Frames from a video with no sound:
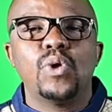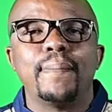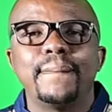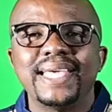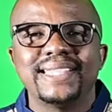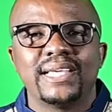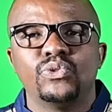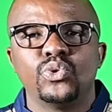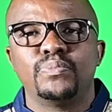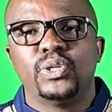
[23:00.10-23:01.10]
who are paying
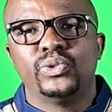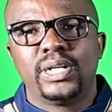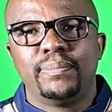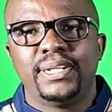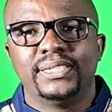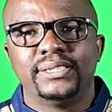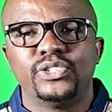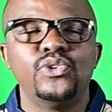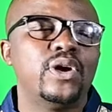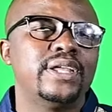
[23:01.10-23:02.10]
that those political parties.
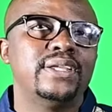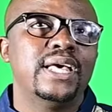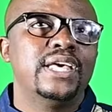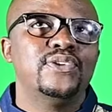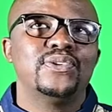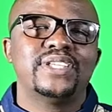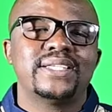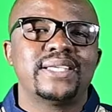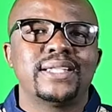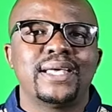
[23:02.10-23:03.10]
You know, and you know,
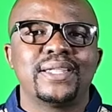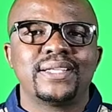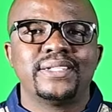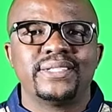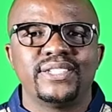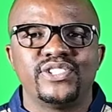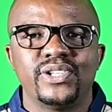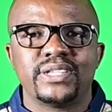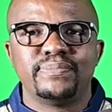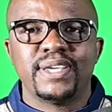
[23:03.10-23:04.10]
here's another
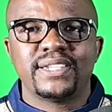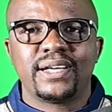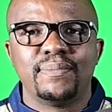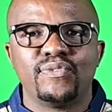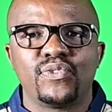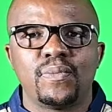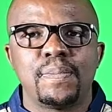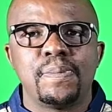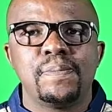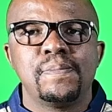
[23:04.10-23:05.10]
disingenuous matter coming
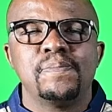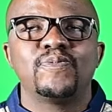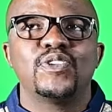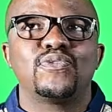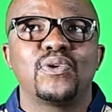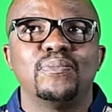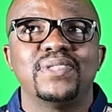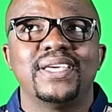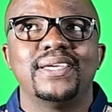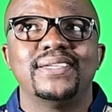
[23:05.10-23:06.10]
from
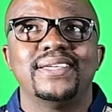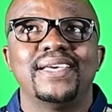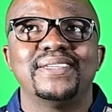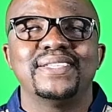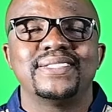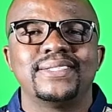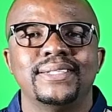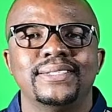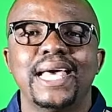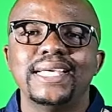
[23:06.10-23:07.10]
the
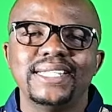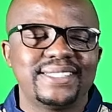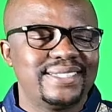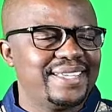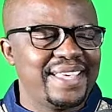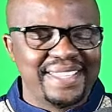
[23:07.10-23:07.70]
ANC. The ANC